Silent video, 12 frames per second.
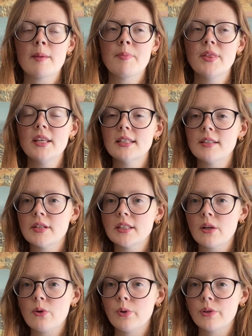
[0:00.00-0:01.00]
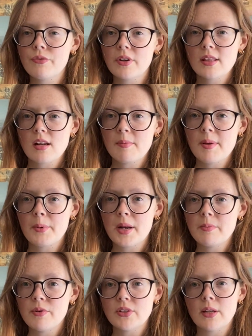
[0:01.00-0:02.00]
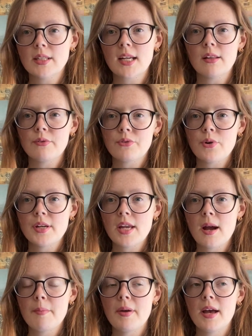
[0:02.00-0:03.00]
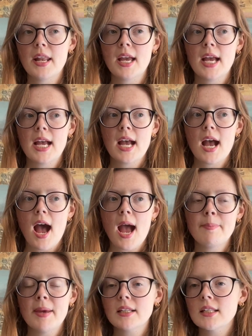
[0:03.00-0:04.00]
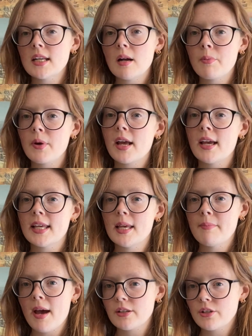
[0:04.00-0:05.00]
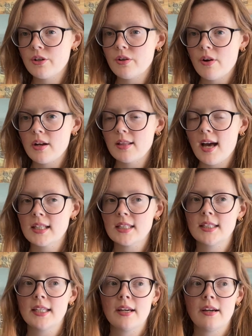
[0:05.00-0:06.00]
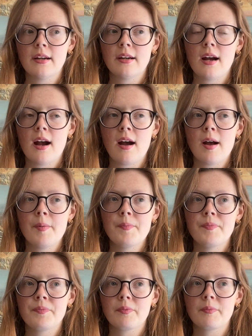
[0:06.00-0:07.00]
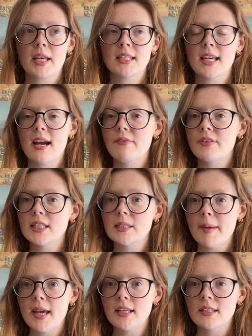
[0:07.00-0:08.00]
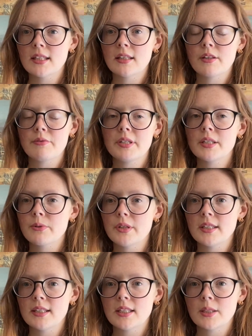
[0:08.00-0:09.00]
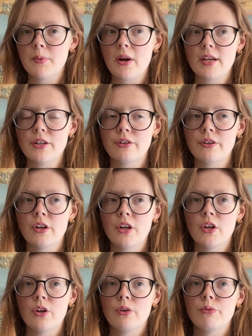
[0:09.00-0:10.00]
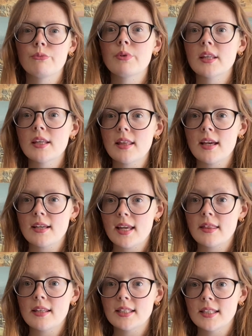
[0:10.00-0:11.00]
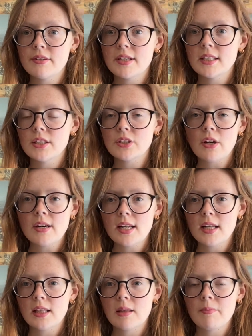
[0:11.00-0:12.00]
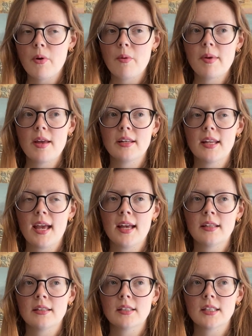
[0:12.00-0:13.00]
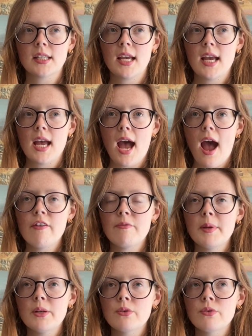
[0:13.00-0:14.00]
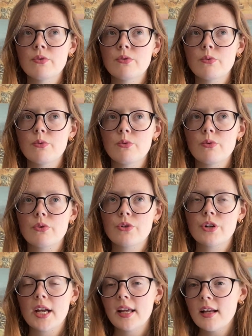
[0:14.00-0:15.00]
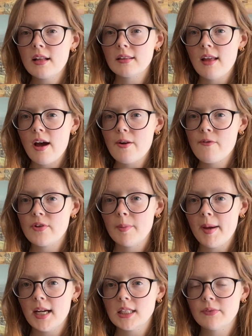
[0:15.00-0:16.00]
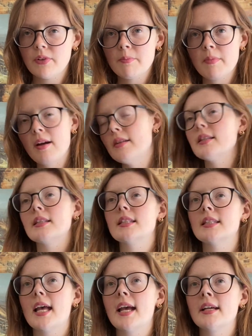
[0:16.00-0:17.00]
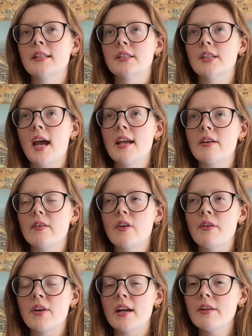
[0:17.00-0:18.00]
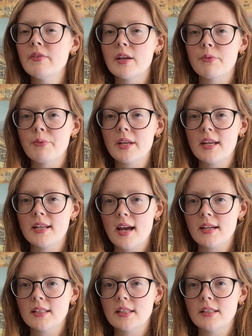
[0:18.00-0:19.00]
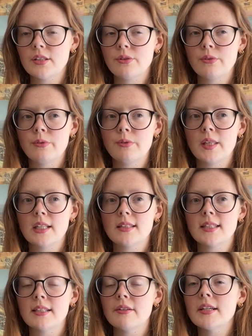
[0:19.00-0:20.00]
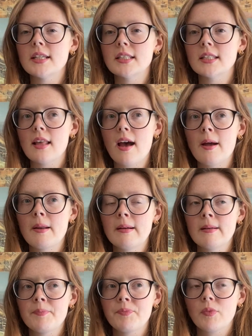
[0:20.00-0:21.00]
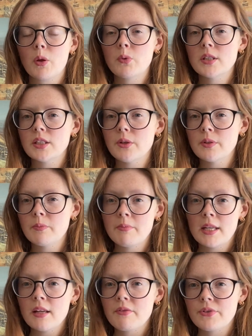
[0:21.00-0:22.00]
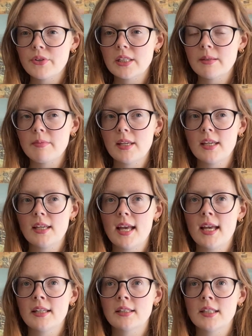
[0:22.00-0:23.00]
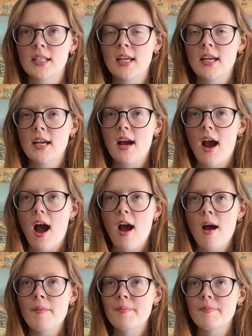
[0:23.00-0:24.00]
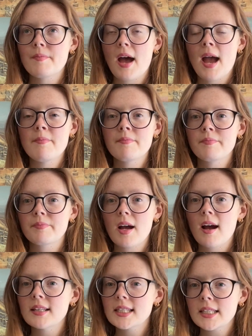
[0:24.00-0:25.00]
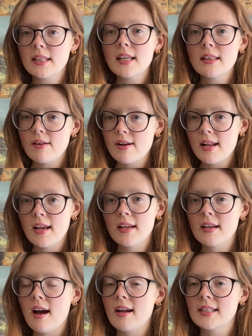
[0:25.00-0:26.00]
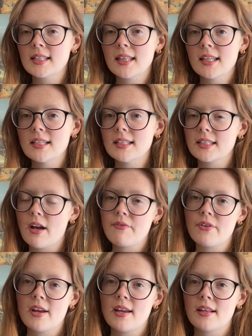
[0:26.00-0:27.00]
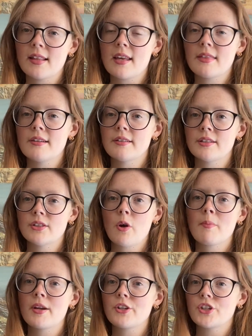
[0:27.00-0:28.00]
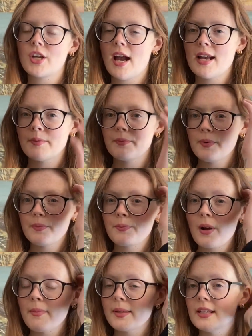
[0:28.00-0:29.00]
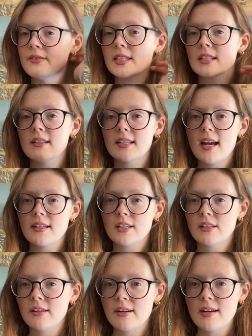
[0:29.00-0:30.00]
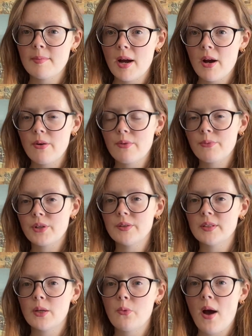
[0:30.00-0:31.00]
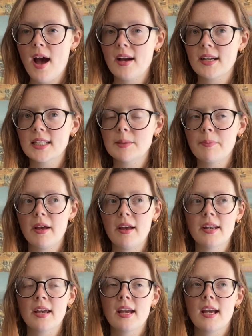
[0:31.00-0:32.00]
put this series on hold for a little bit when I moved out to California, but I picked it up when I came back to New York last year because I have the space and the resources where I can really get this series started at the moment. And I've been creating a lot over the past few months, and I've kind of reconnected to this series that was so meaningful to me. And I'm constantly learning, constantly discovering. There's so much I probably have still yet to learn about using wax, but